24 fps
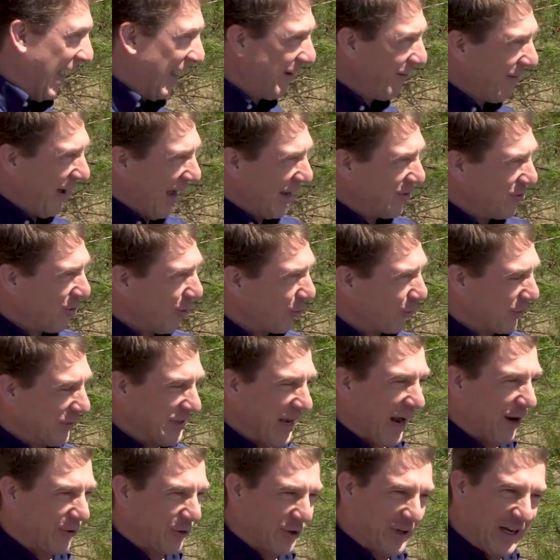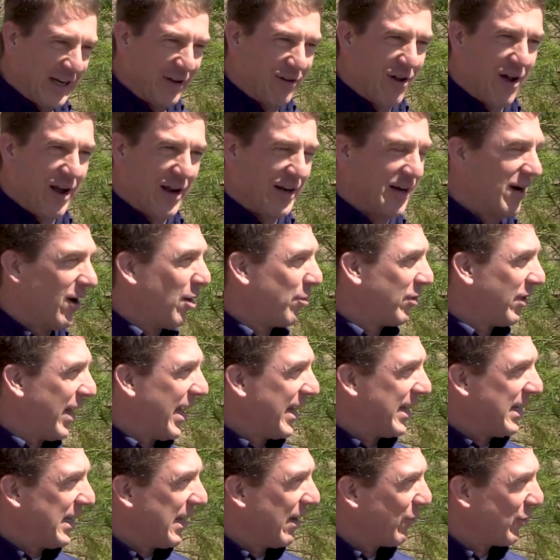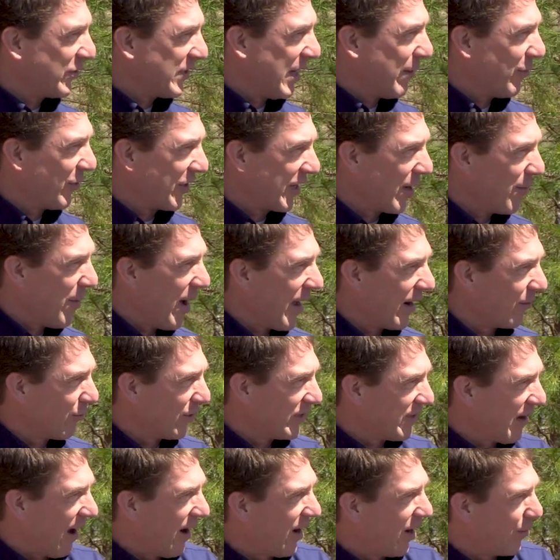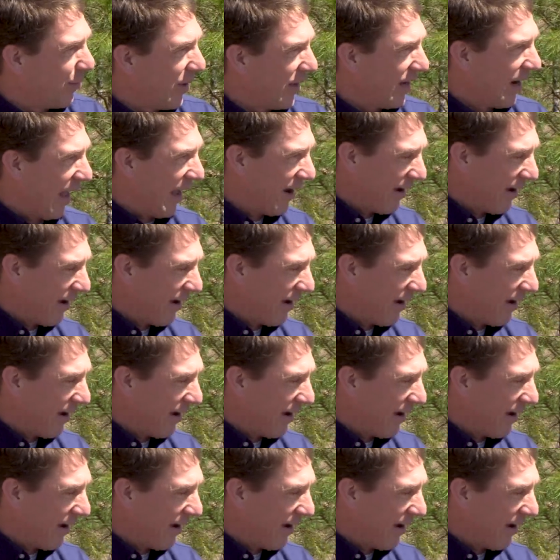I joked with Dr. Kinlaw, I'm glad he was able to come out of retirement.